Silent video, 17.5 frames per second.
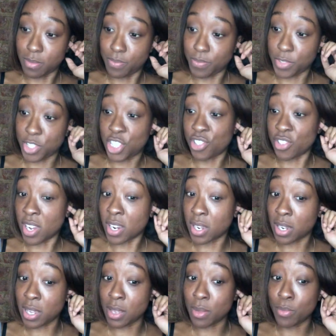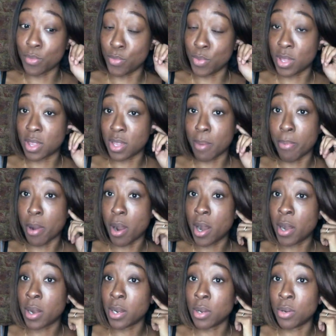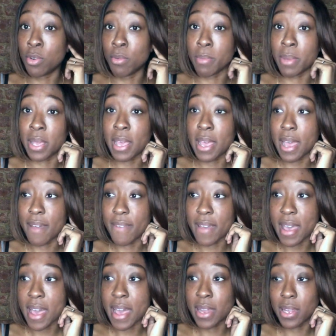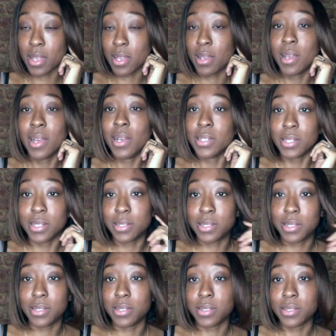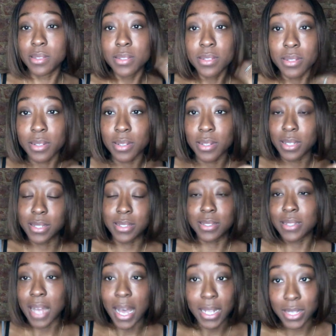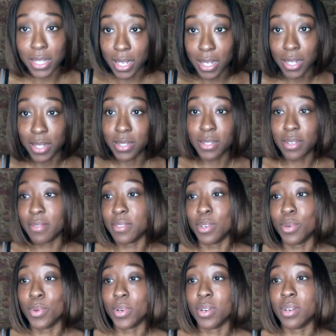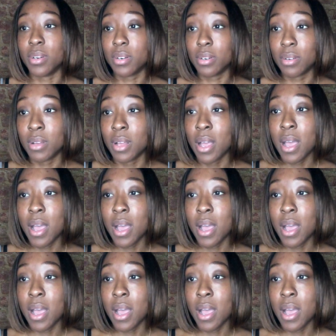struggling with a partner who may have had it, it's not the end of the world.